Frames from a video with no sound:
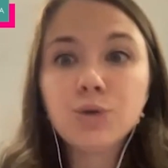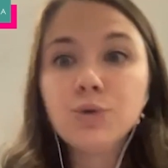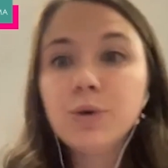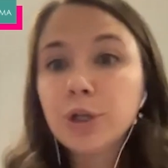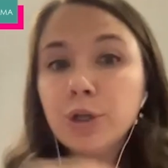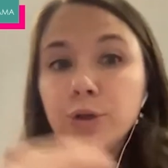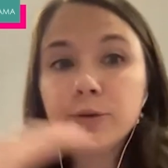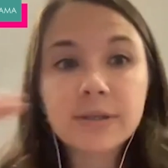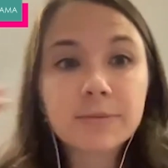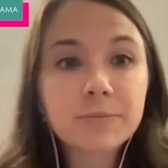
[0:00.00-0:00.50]
You
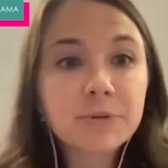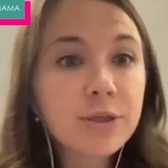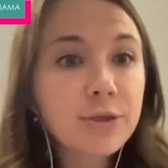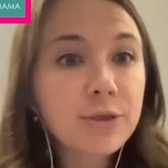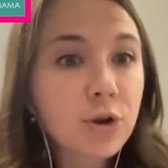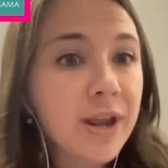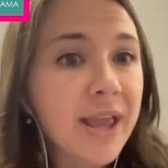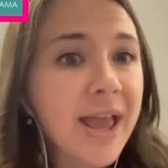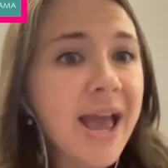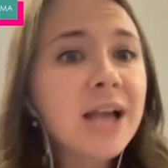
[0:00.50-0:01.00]
can use up to
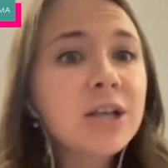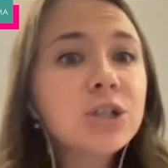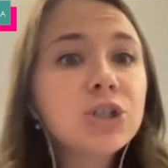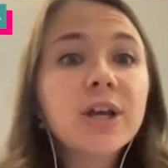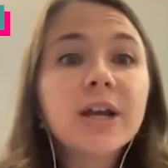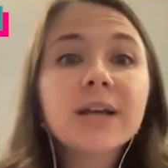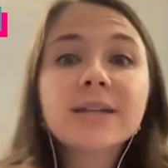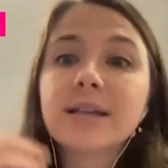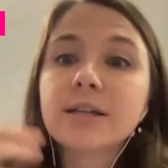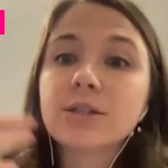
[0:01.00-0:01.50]
30
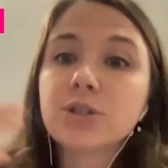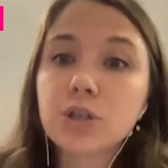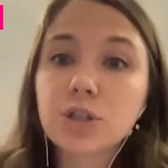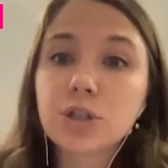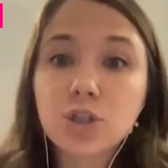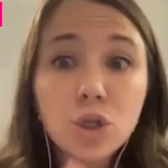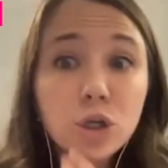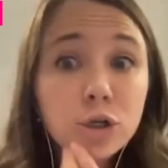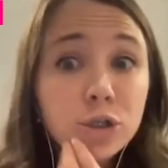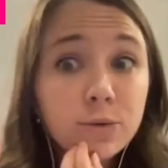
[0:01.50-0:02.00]
hashtags. I
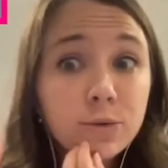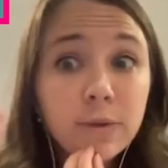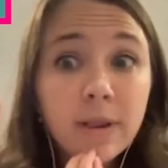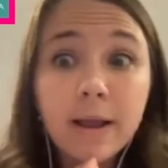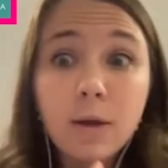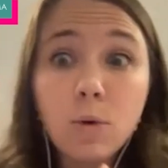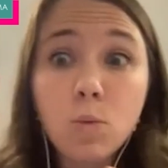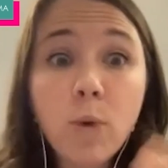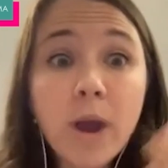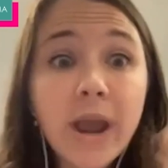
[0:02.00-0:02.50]
said there's
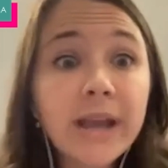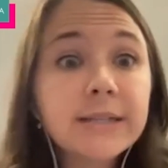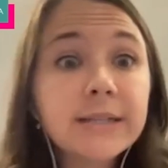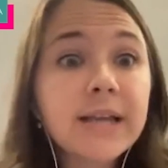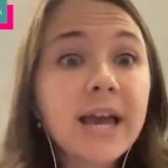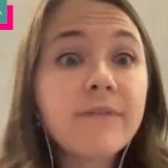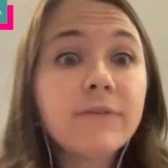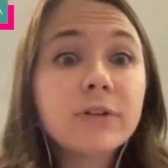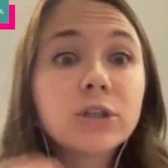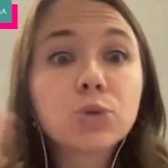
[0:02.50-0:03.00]
like a way
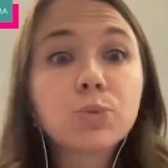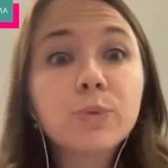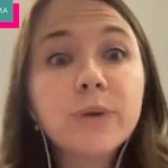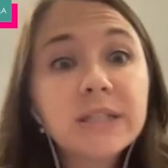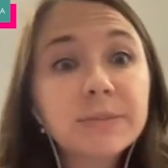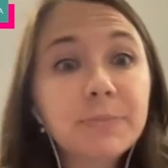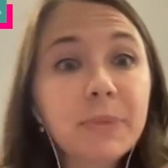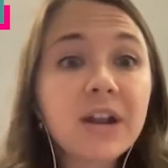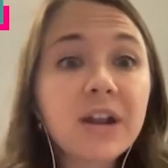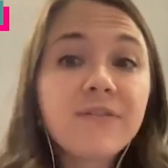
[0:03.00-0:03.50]
to have a
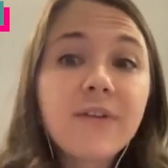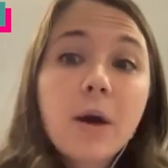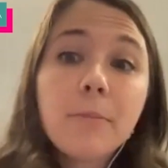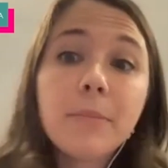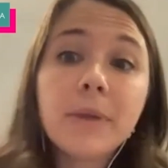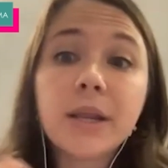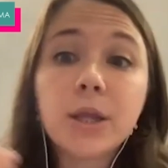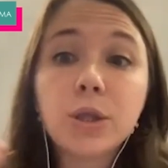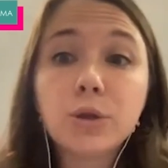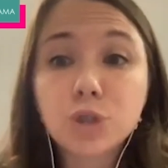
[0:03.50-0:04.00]
sweet spot of how
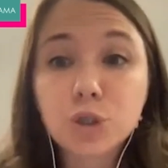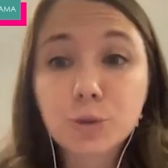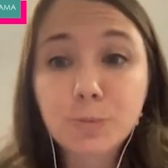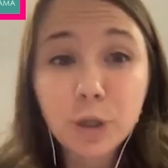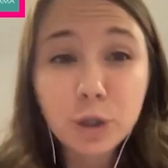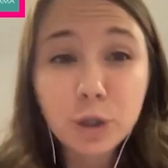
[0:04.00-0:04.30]
many you should be